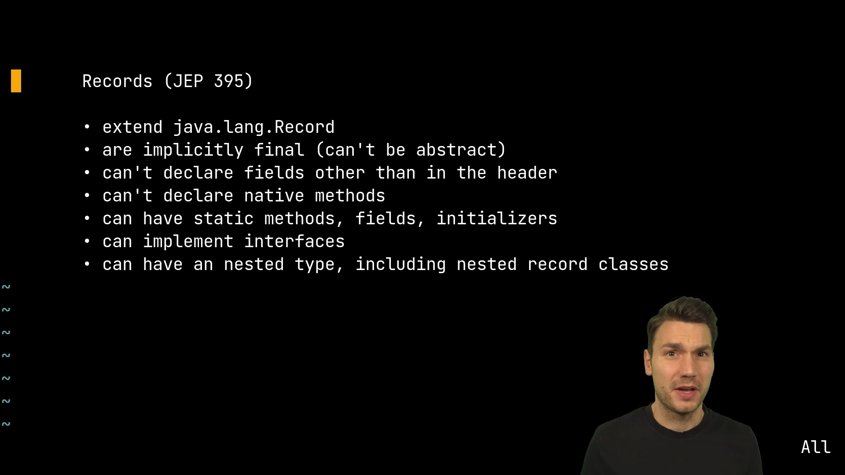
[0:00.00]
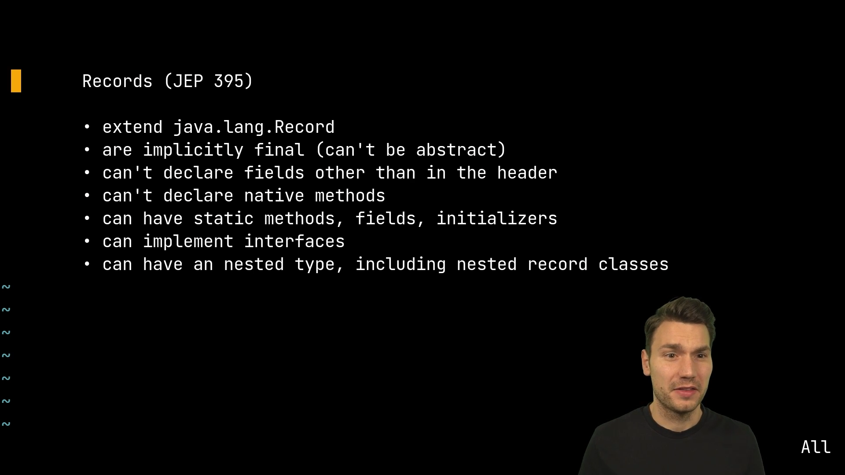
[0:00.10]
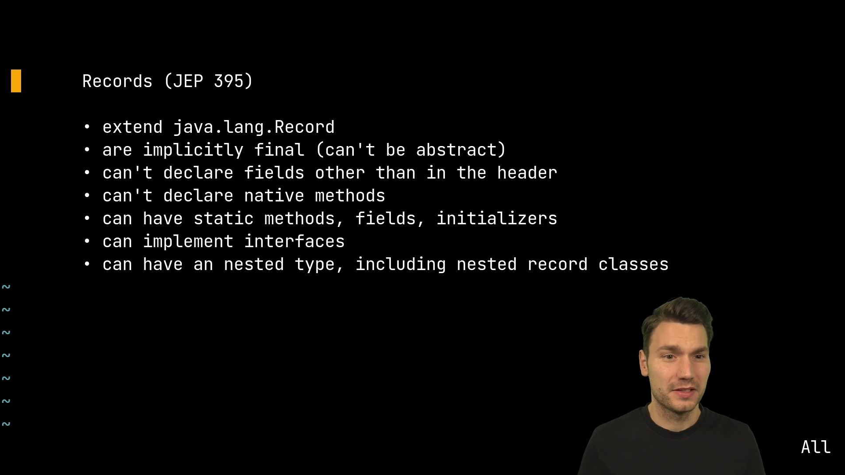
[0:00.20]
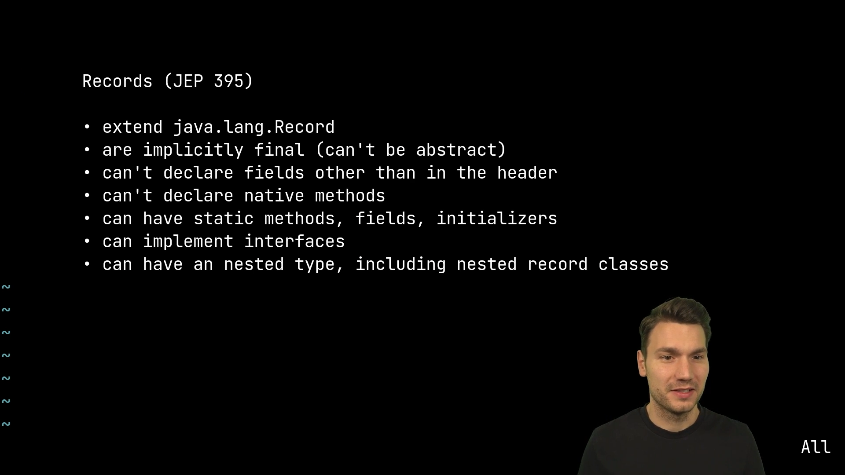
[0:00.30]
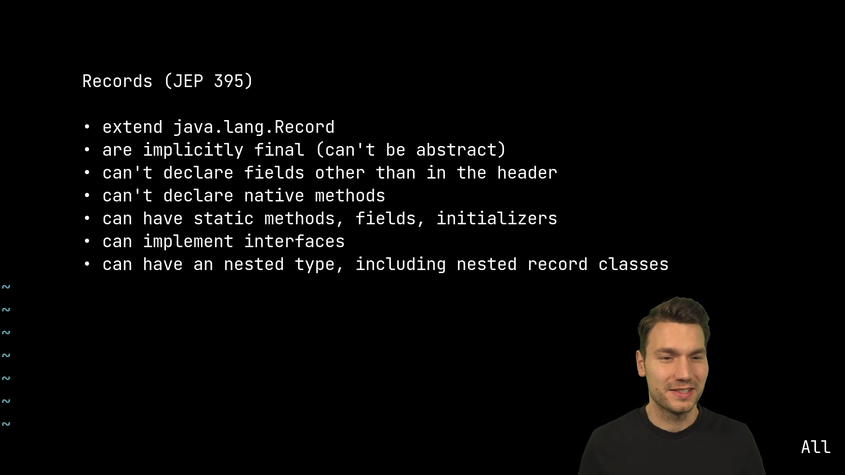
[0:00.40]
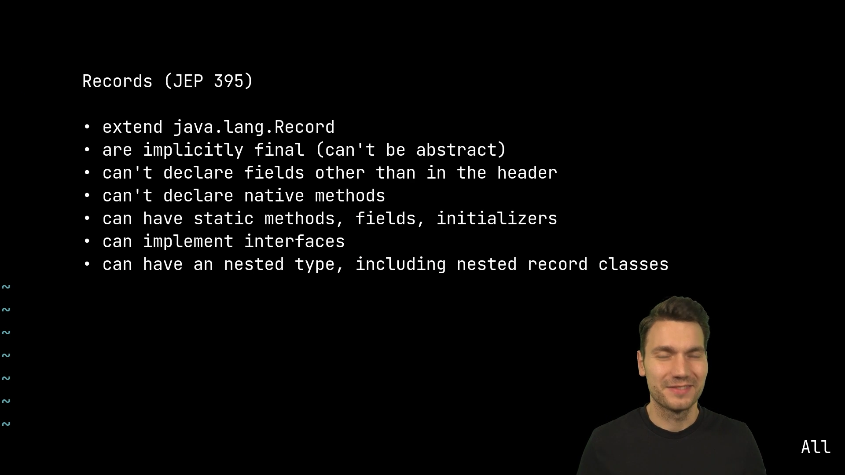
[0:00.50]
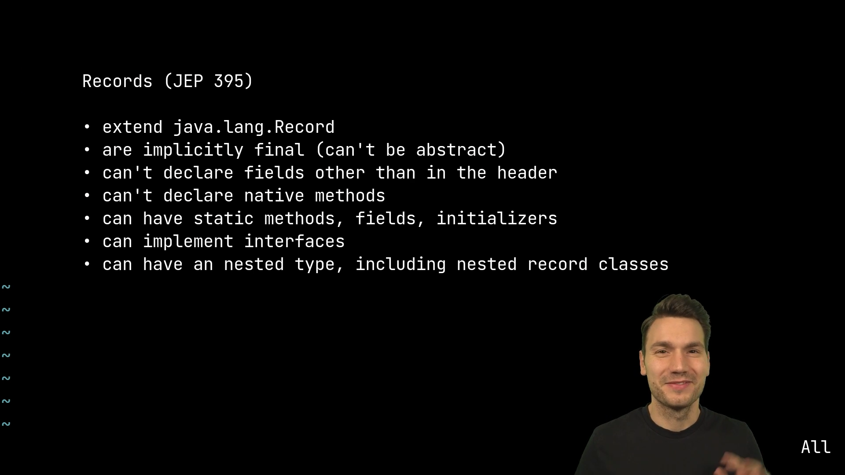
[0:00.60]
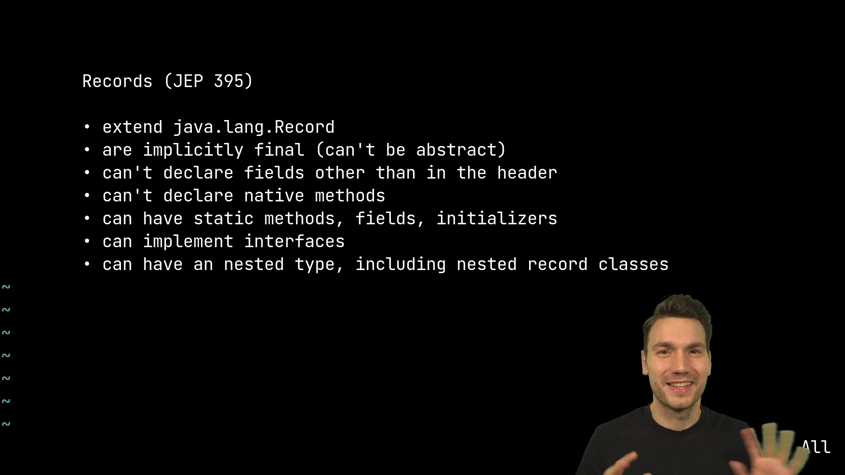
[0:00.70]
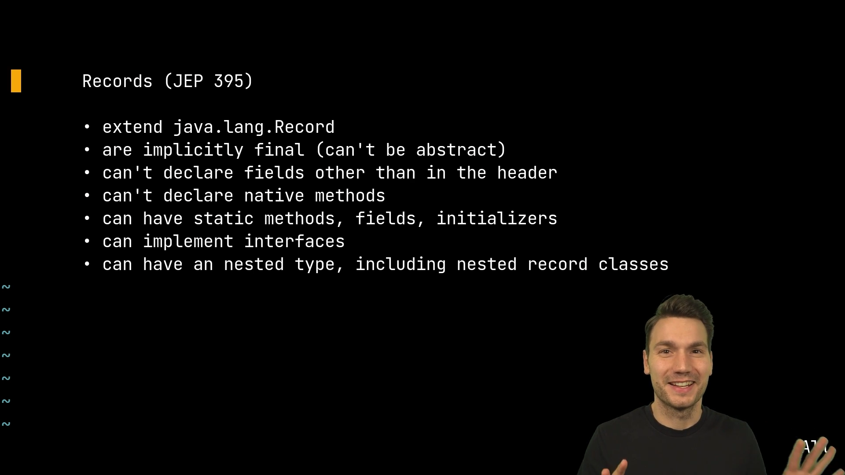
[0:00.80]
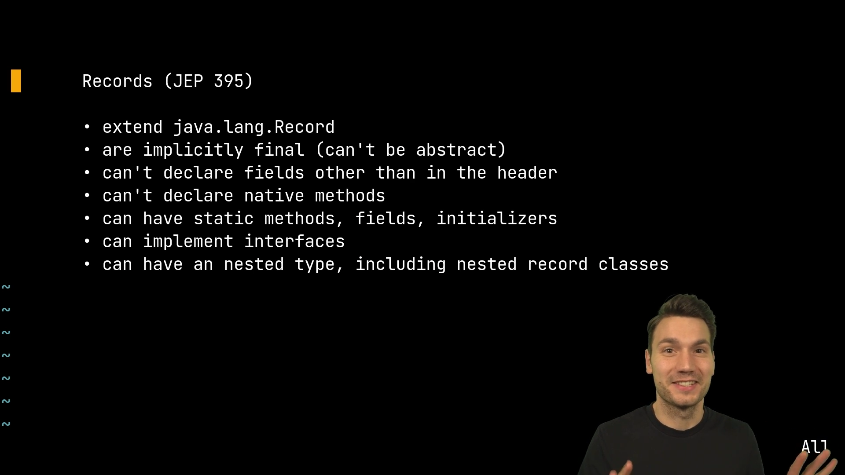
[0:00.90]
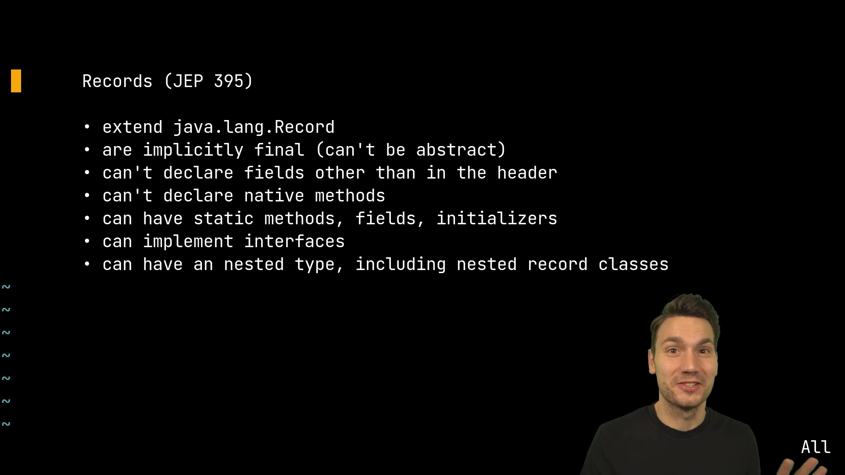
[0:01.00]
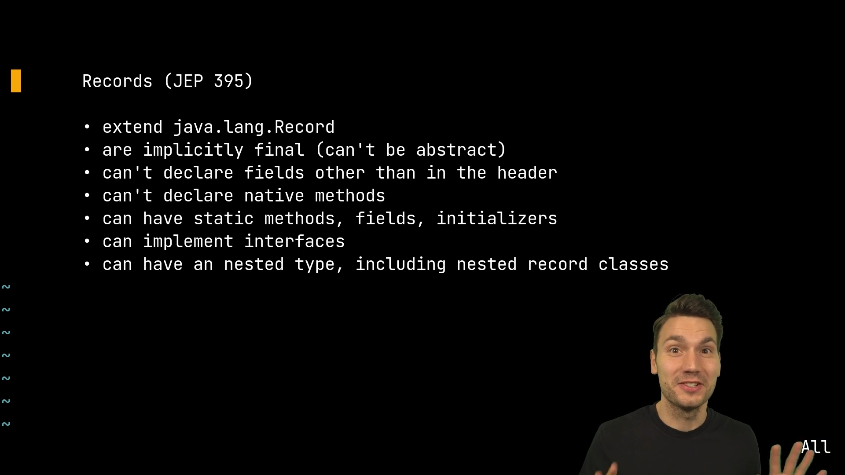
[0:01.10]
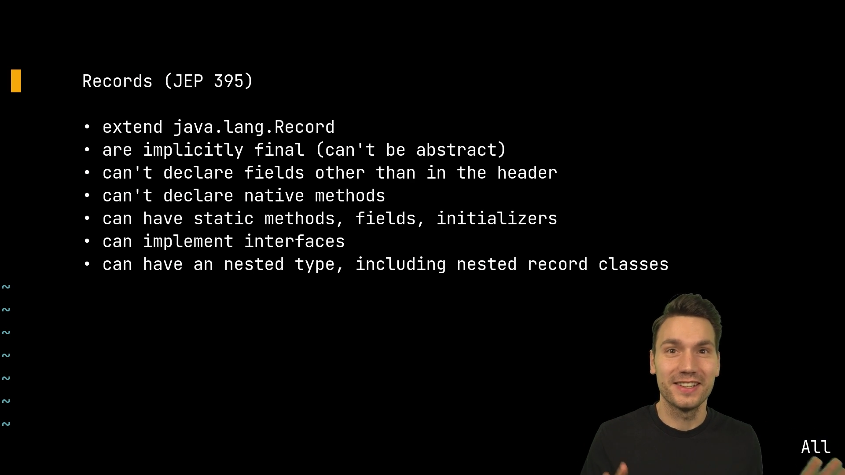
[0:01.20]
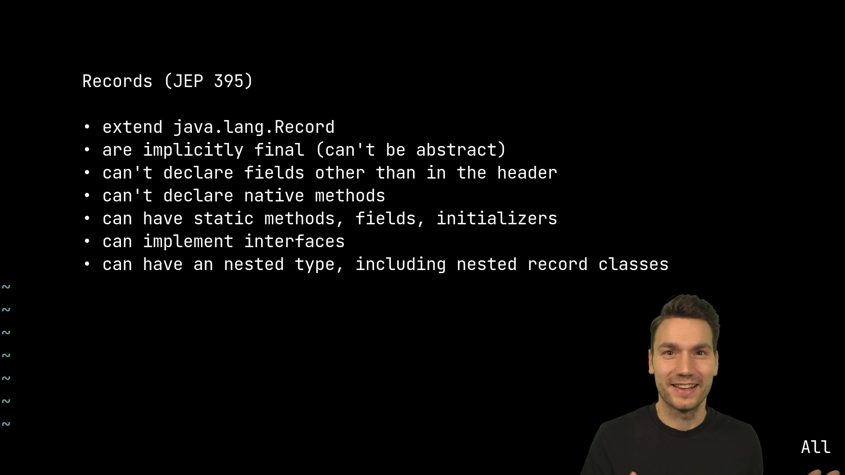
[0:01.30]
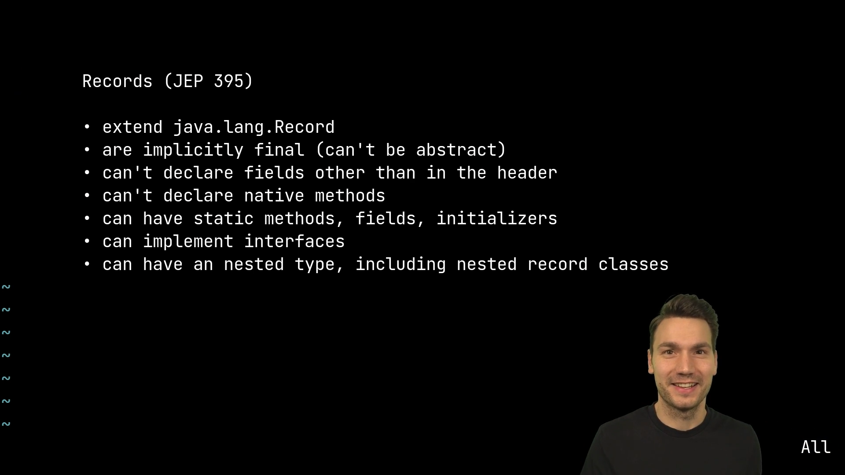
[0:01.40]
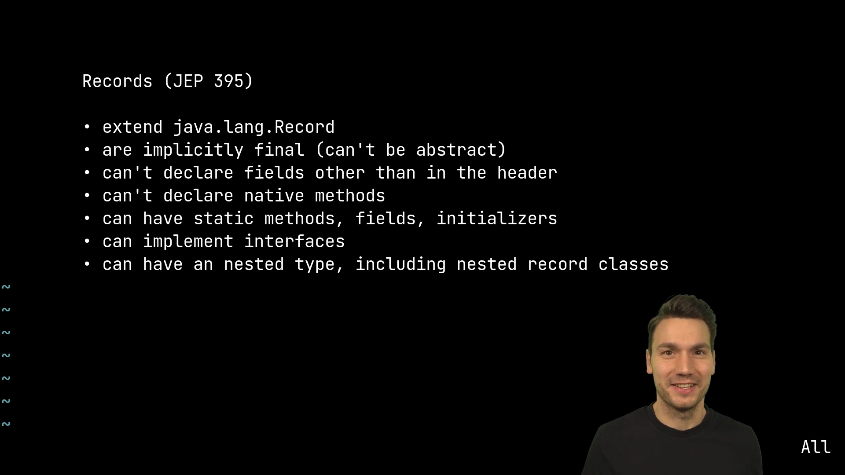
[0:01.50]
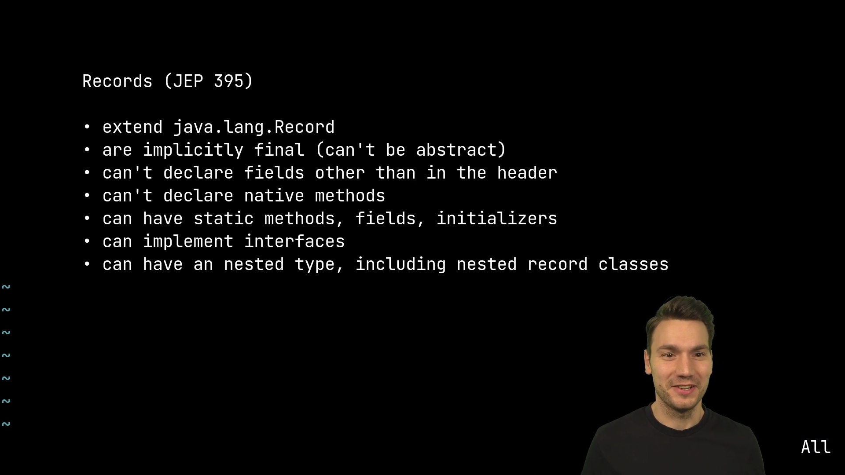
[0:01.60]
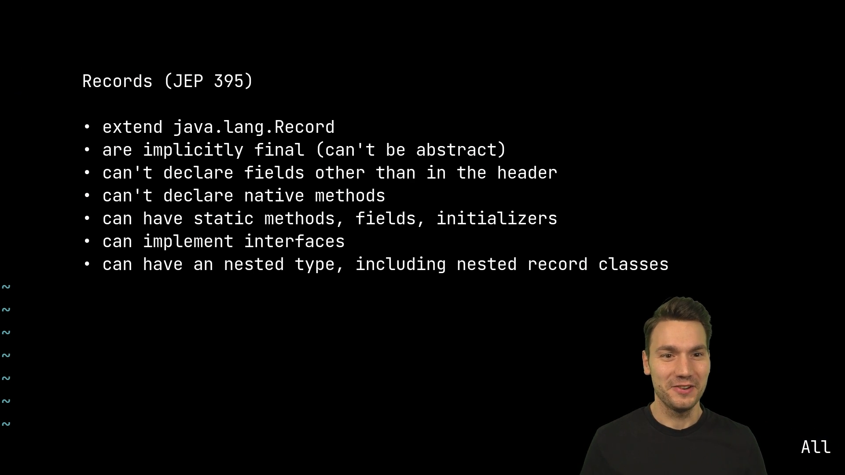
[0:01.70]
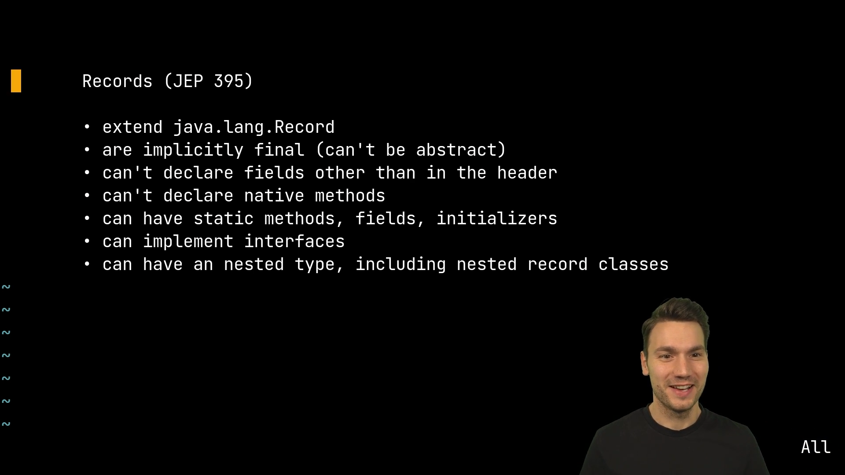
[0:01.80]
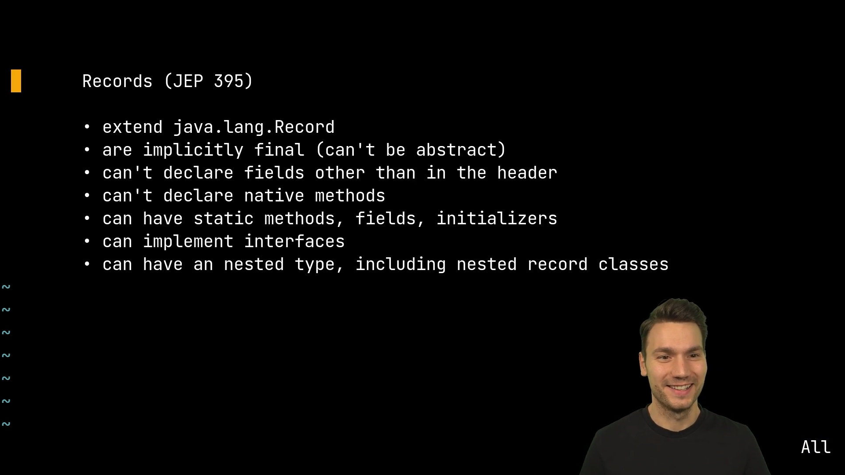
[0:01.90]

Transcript: method is, that is good, lucky you.